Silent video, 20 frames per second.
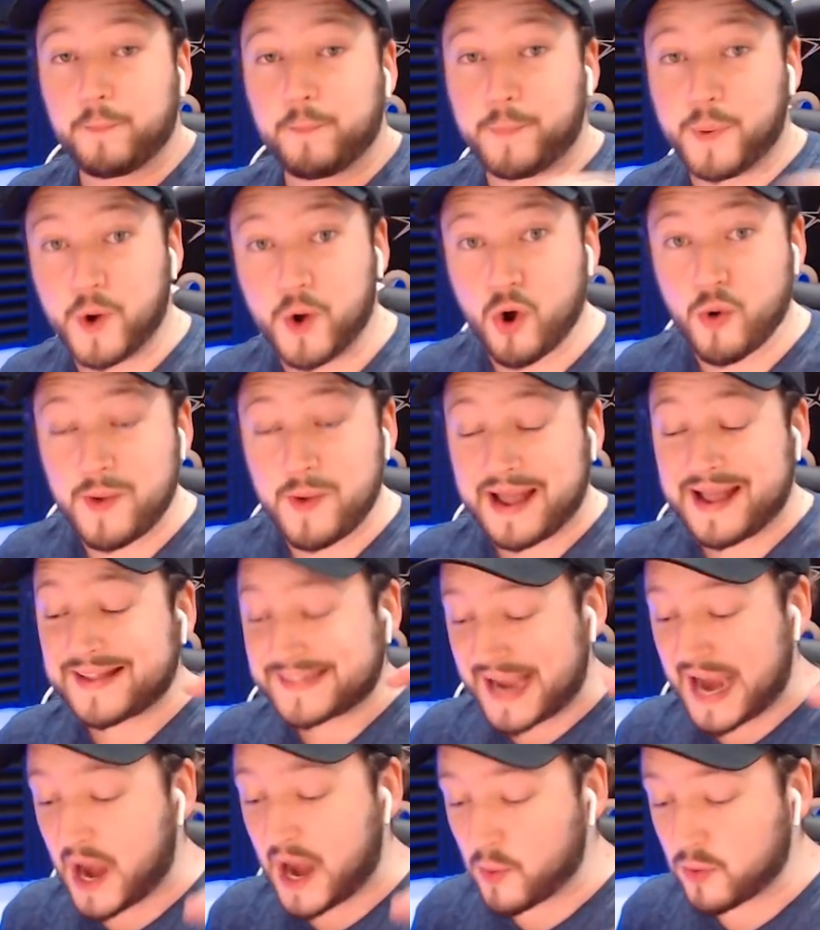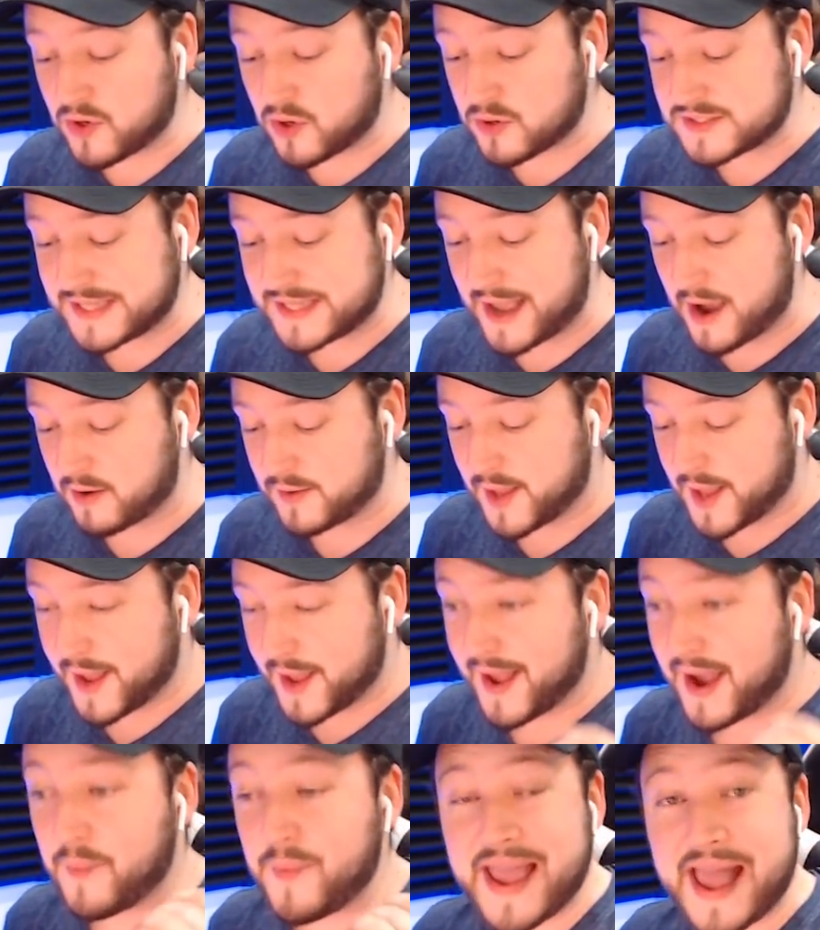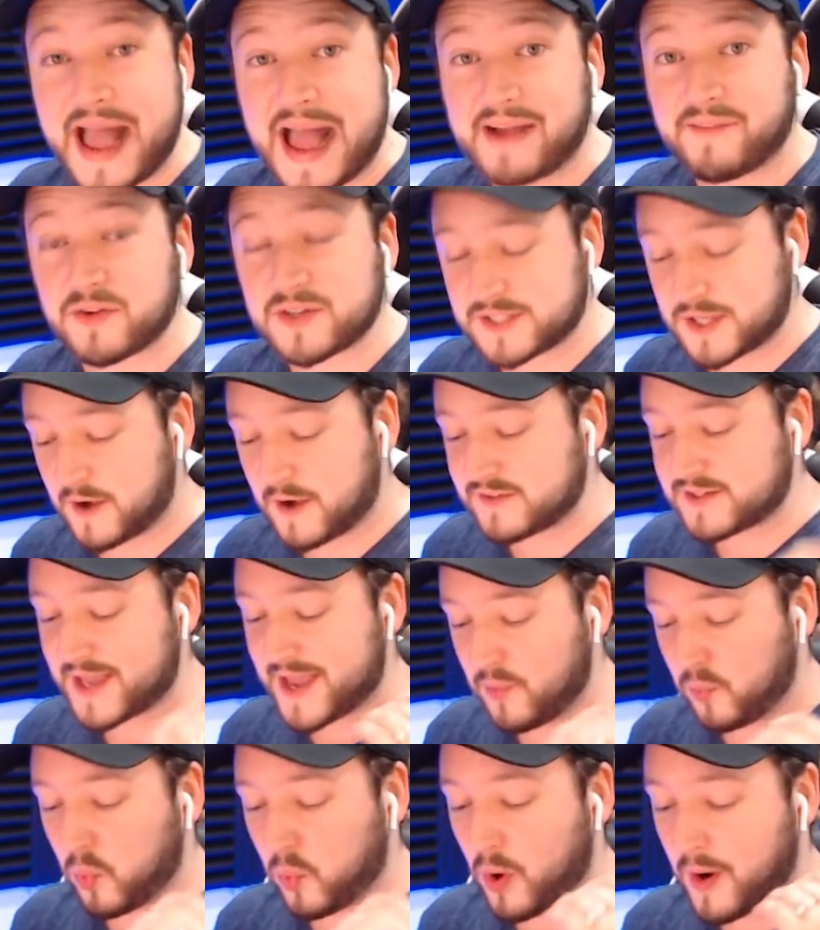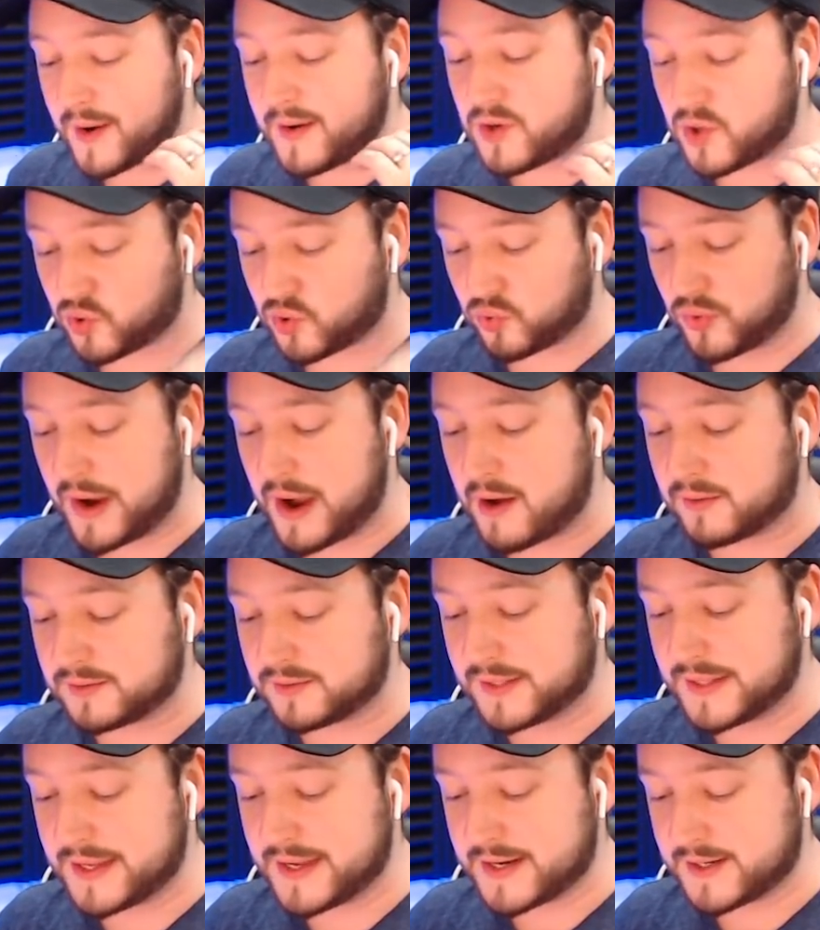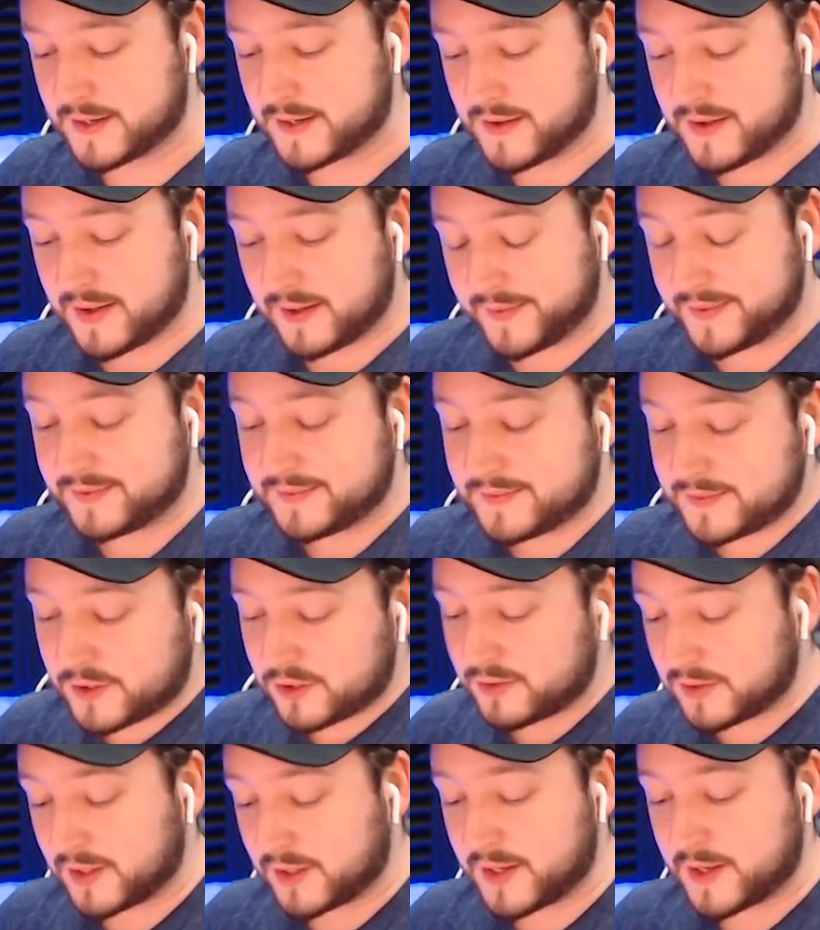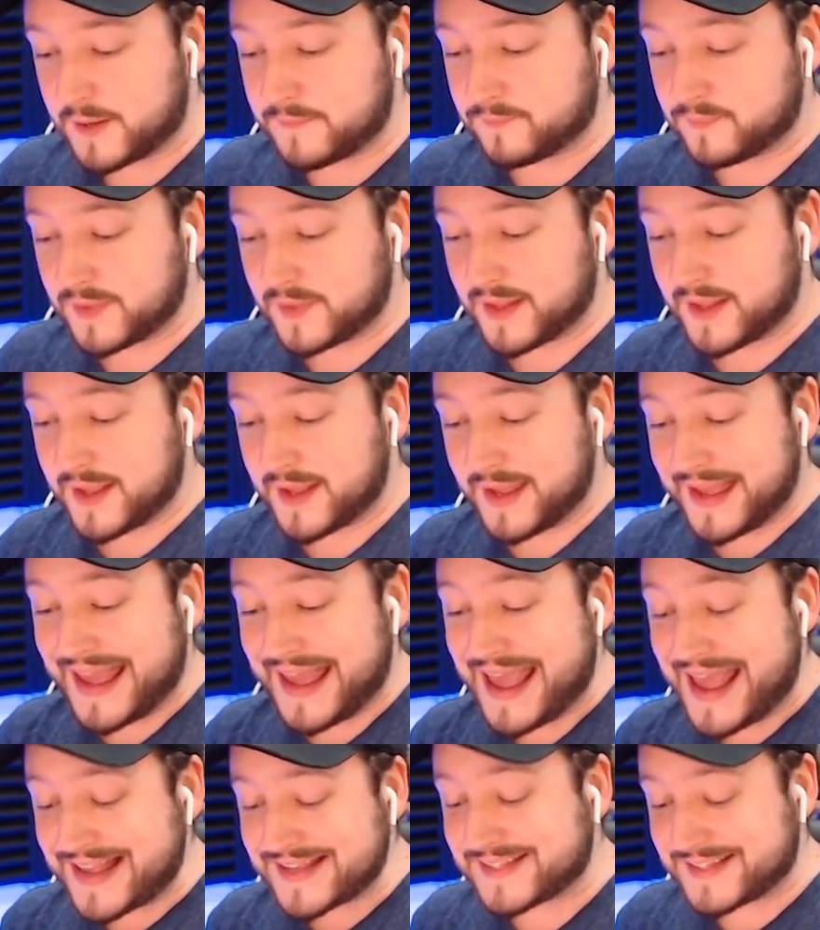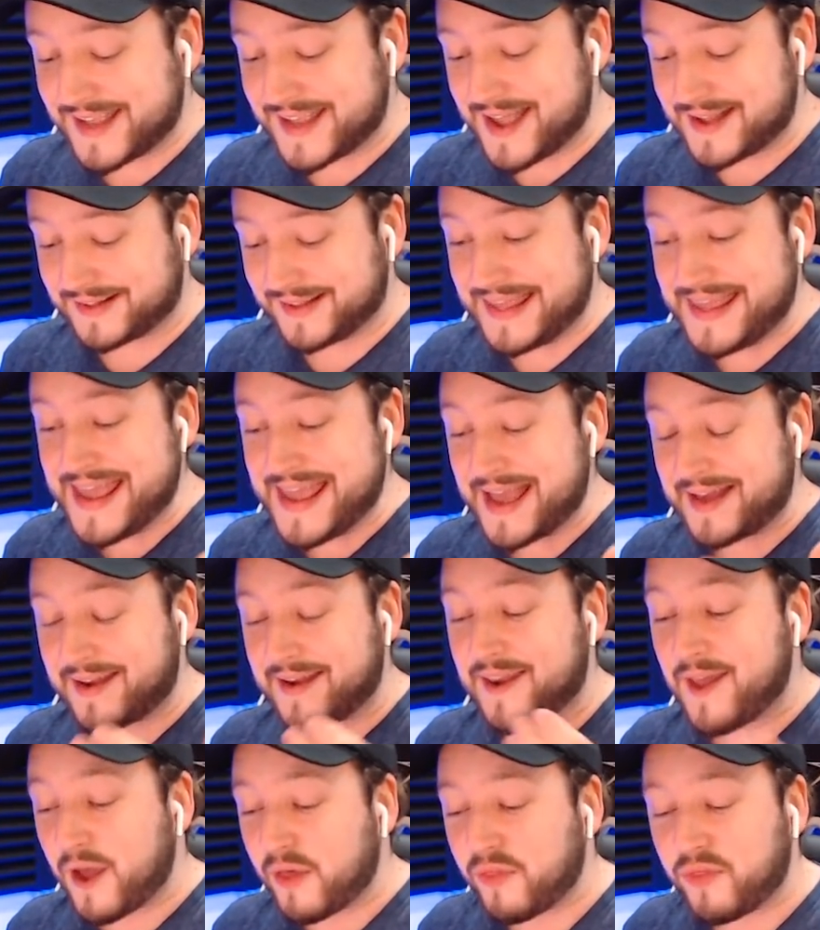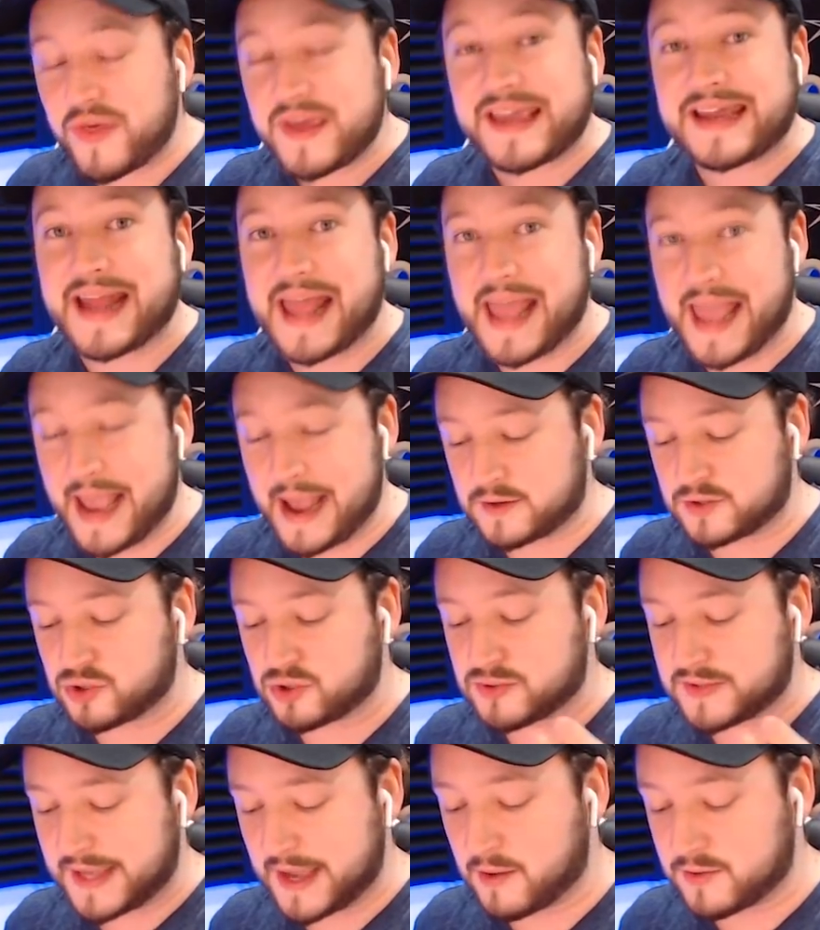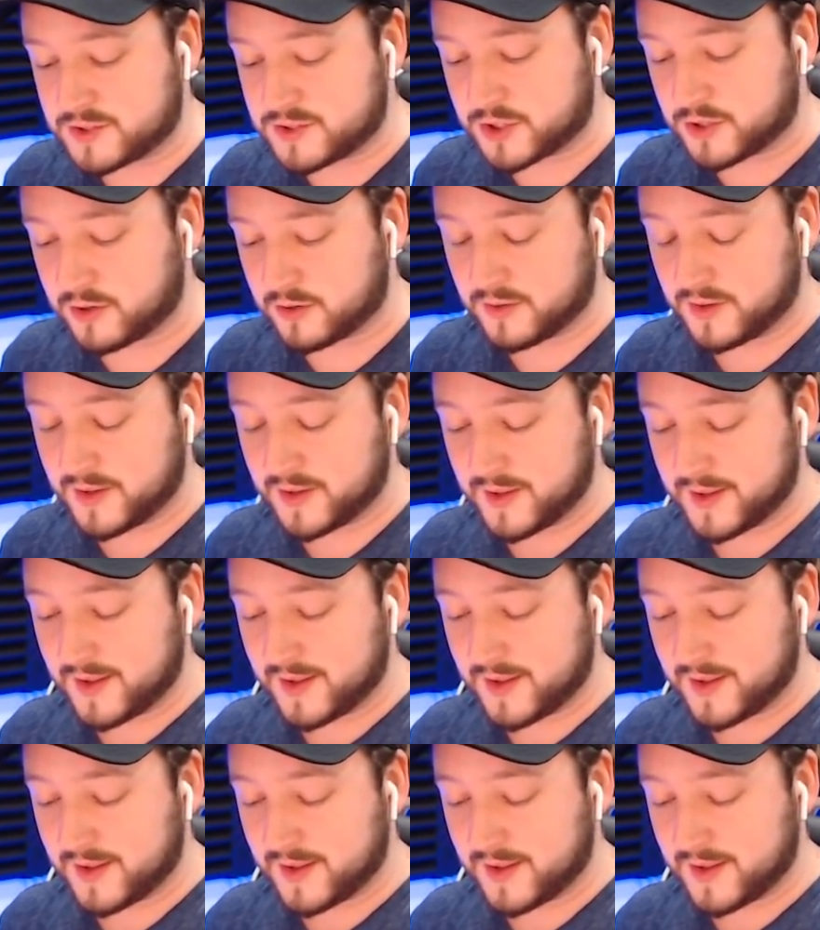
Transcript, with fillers: Boom! Tower goes down, and we have ourselves a one crown lead. Like, literally, his deck, like, he had nothing in hand to counter.